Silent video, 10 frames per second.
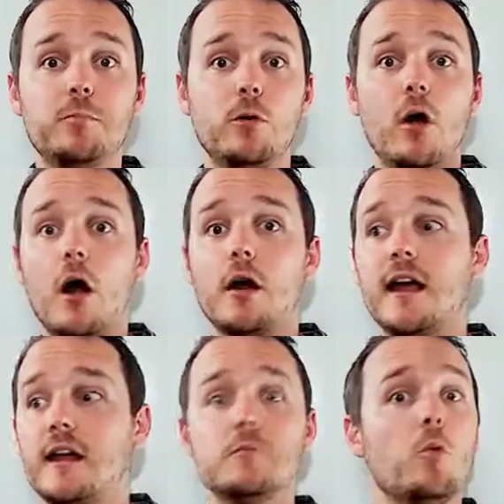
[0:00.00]
People are
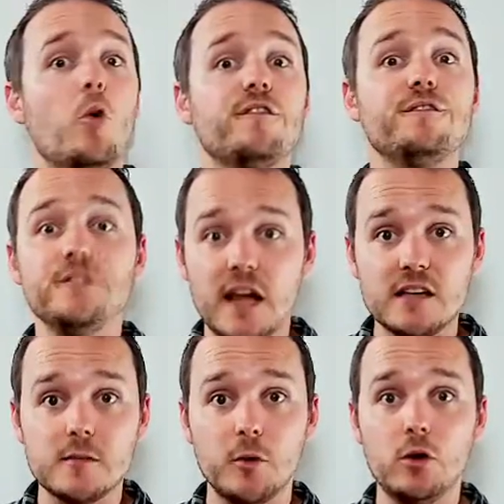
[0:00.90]
getting more
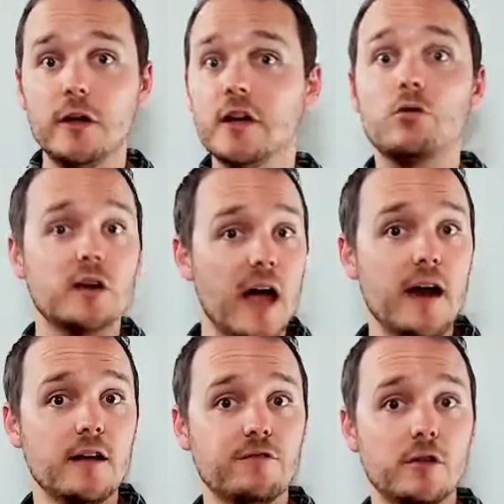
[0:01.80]
flexible and
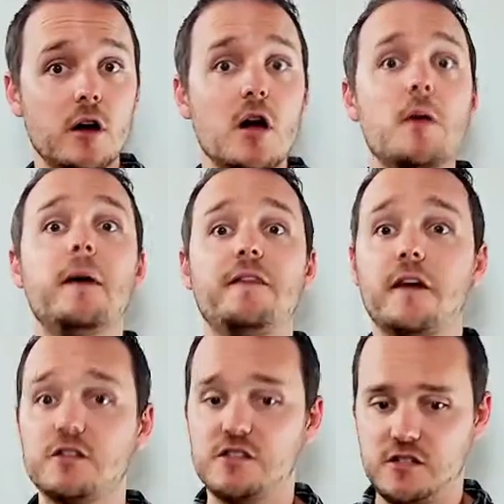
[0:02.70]
creative,
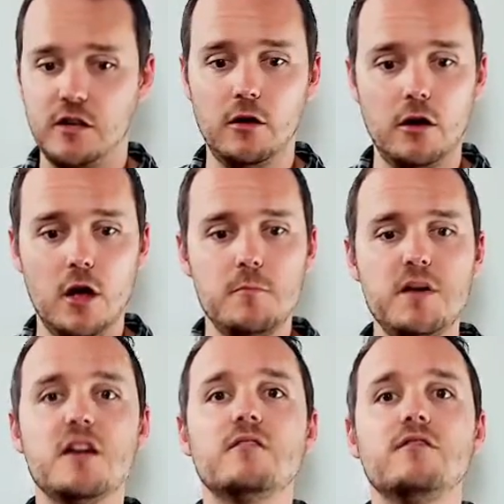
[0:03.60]
but they're still
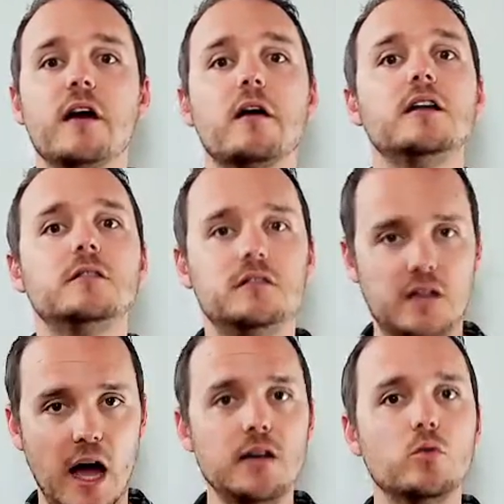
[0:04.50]
being very
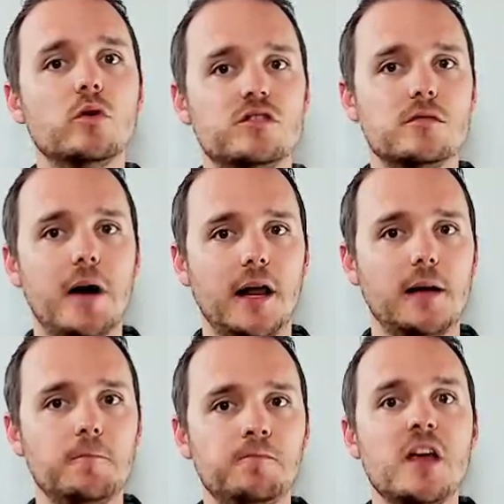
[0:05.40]
tight with the
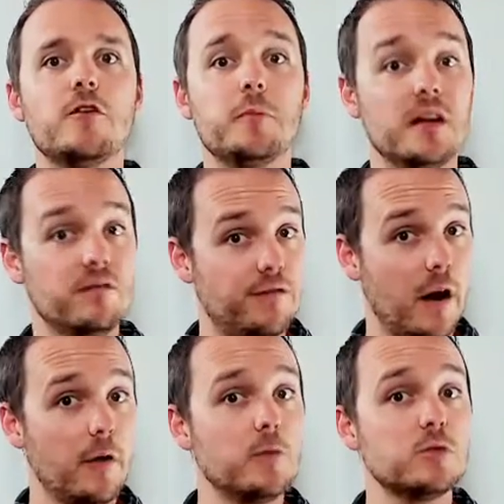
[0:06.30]
money. They're being
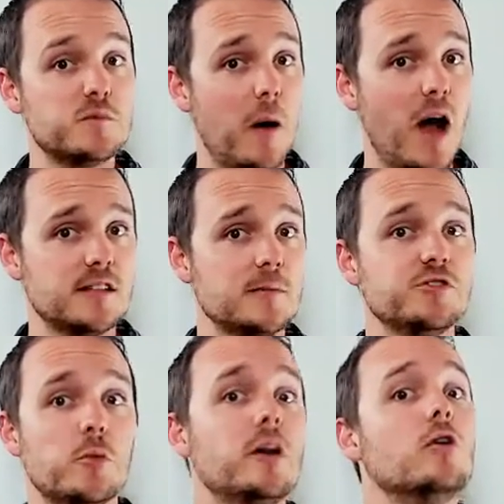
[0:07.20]
very
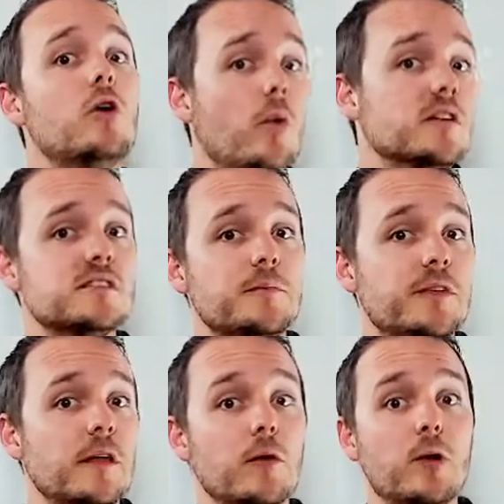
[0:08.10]
responsible so we don't go into
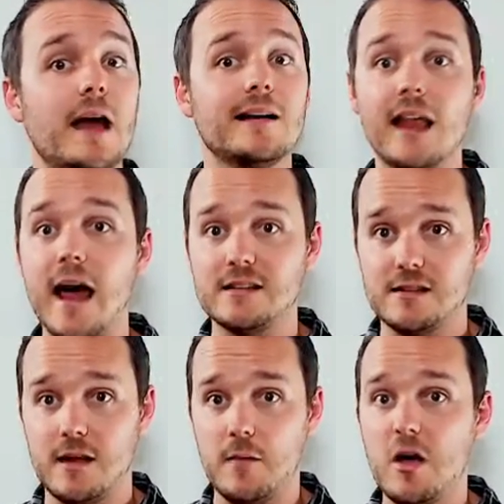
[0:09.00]
something like we had
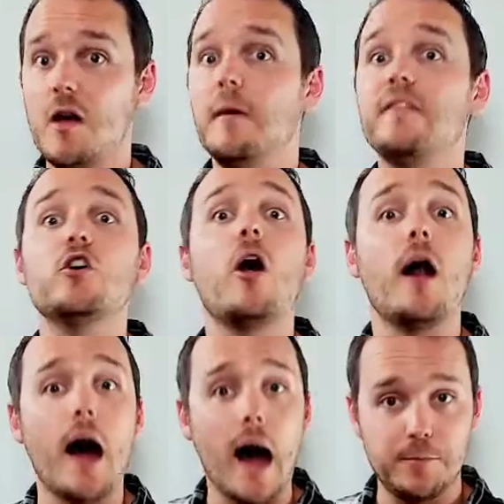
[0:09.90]
last time. But there
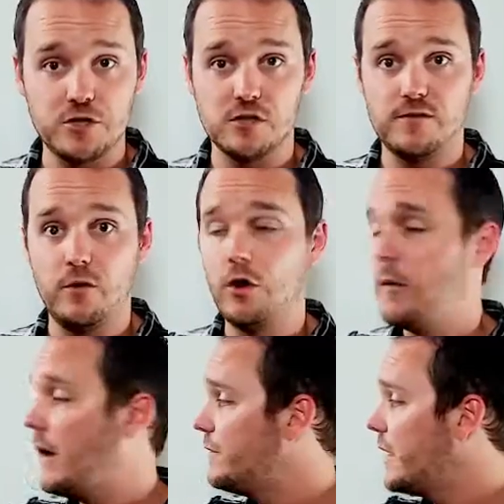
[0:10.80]
are options for
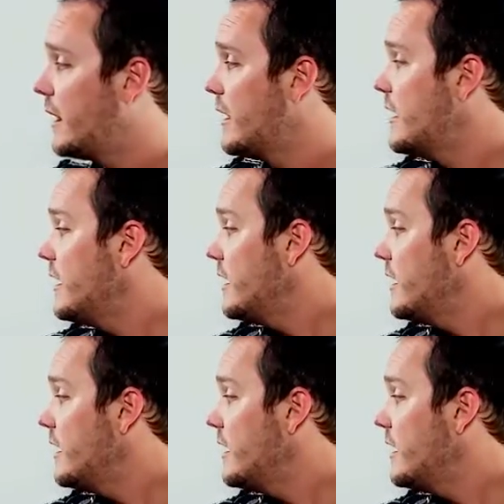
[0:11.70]
you out there.